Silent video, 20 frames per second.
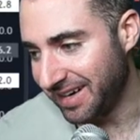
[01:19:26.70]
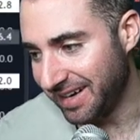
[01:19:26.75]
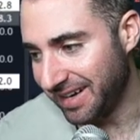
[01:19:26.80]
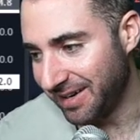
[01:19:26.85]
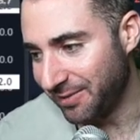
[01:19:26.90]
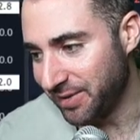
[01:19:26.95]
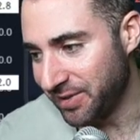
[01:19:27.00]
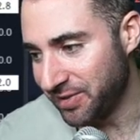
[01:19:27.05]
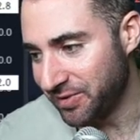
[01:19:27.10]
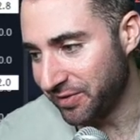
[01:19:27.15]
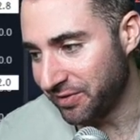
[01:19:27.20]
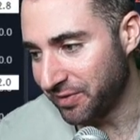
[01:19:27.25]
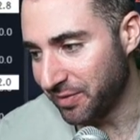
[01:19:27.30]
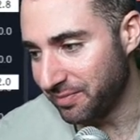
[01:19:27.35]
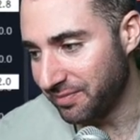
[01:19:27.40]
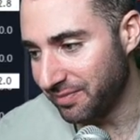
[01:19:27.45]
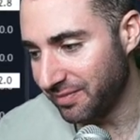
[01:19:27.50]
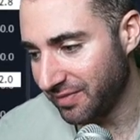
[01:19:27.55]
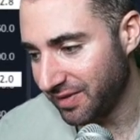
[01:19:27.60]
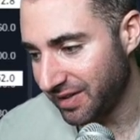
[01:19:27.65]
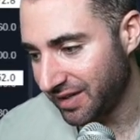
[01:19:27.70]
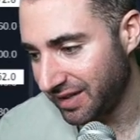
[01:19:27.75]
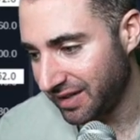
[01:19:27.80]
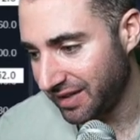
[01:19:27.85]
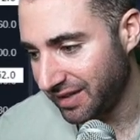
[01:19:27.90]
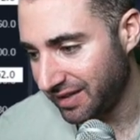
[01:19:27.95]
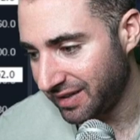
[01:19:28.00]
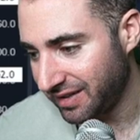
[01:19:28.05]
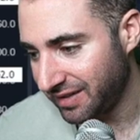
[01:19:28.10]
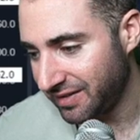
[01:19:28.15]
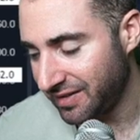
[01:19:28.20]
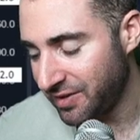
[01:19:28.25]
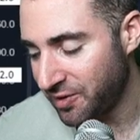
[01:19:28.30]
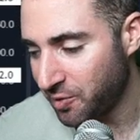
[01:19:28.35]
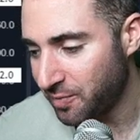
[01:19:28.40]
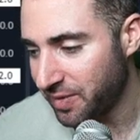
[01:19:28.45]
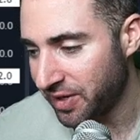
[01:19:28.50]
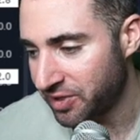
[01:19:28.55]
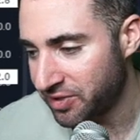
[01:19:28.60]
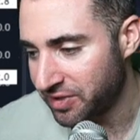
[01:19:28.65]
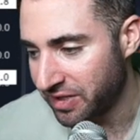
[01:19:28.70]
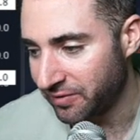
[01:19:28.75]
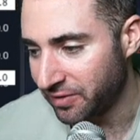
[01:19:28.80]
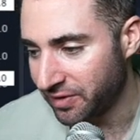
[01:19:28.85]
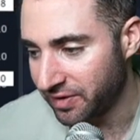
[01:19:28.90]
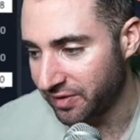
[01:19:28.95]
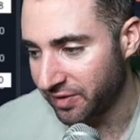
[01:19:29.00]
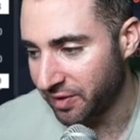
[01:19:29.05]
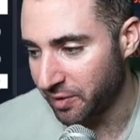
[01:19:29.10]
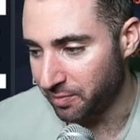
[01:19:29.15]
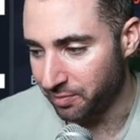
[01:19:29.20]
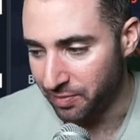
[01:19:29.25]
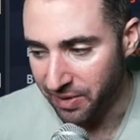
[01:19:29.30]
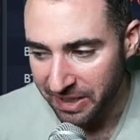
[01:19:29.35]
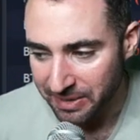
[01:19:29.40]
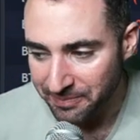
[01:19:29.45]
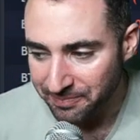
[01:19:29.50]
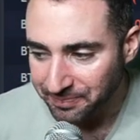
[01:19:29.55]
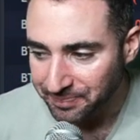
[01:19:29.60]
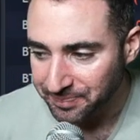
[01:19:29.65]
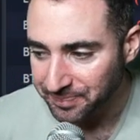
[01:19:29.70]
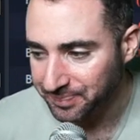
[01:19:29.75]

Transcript: We do have some no bearish divergence here, but